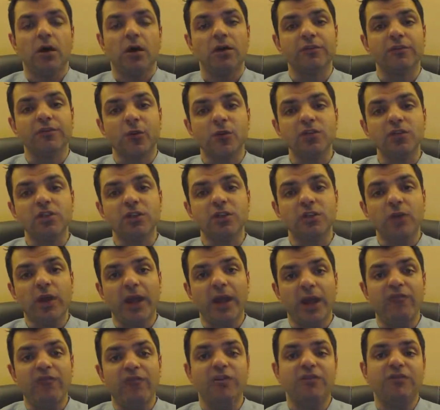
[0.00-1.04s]
Unfortunately,
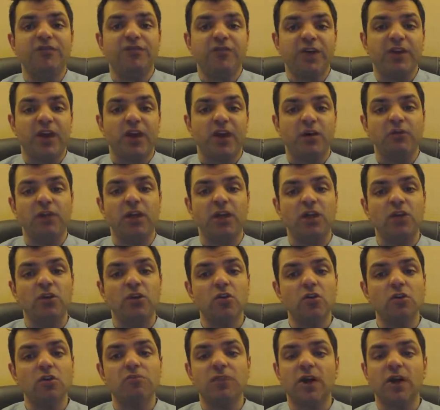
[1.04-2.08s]
we haven't found a
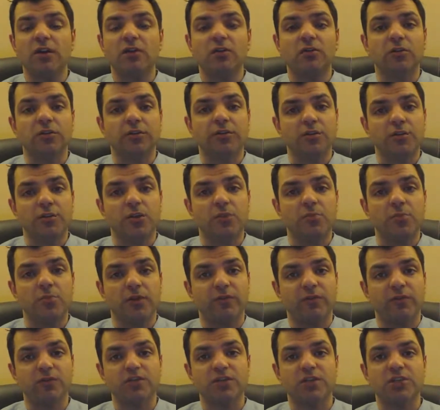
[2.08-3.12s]
good medical
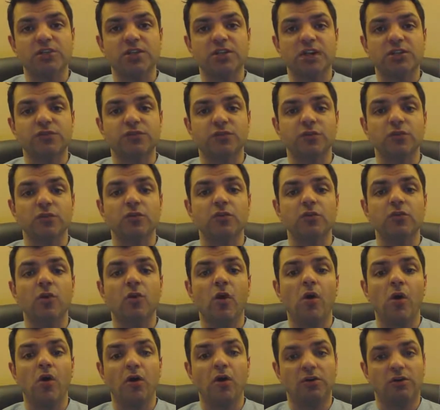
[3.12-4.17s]
therapy for successful
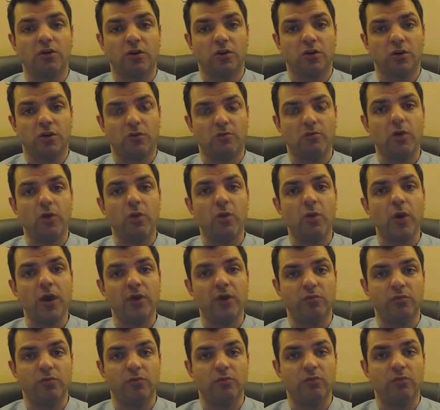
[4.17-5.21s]
long-term
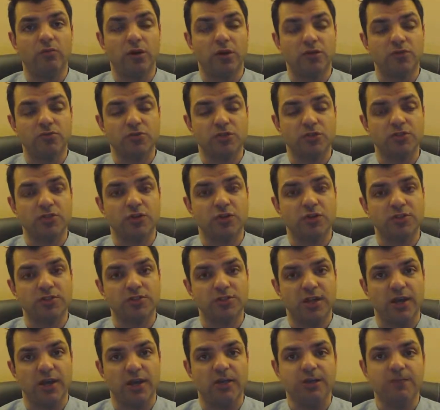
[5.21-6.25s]
weight loss
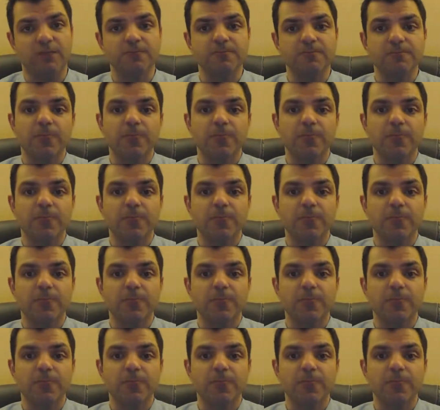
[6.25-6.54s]
results yet.